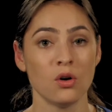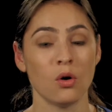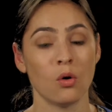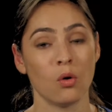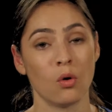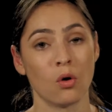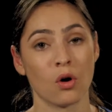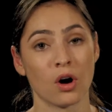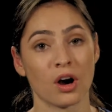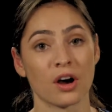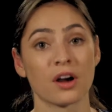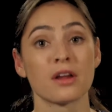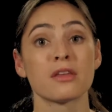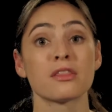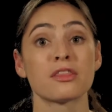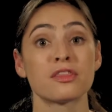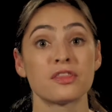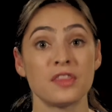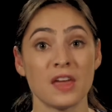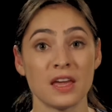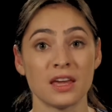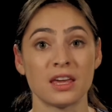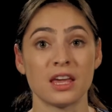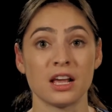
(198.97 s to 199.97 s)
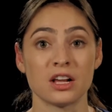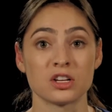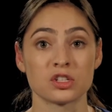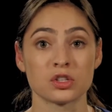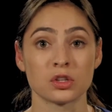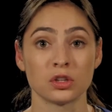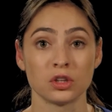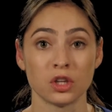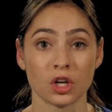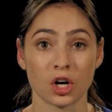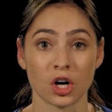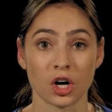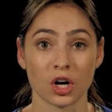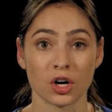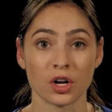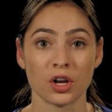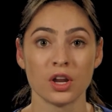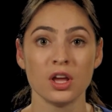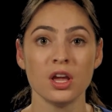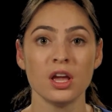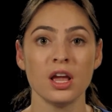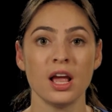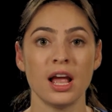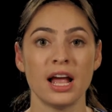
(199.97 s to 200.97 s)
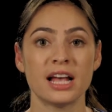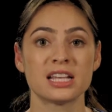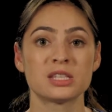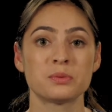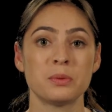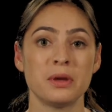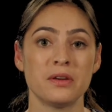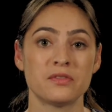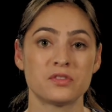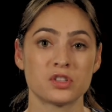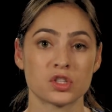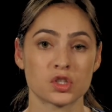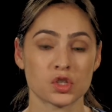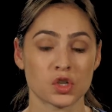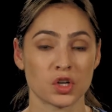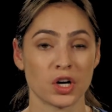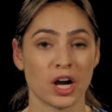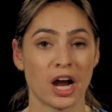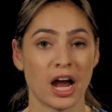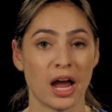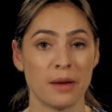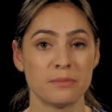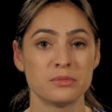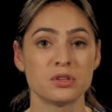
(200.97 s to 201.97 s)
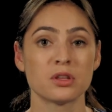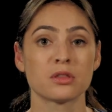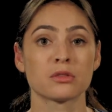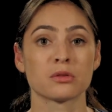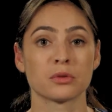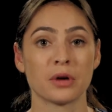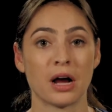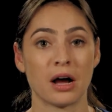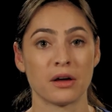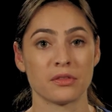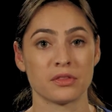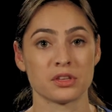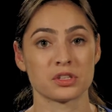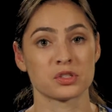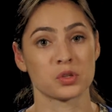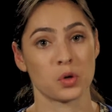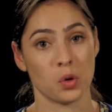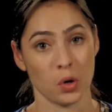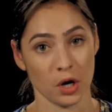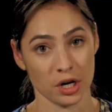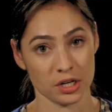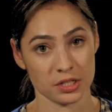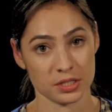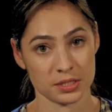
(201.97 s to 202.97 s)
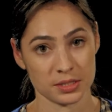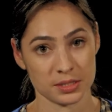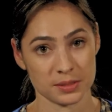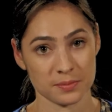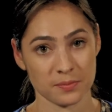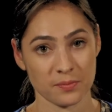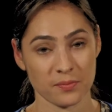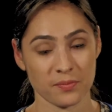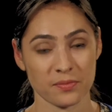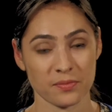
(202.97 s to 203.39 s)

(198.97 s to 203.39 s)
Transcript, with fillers: or thinking to learn, as we have described throughout this course.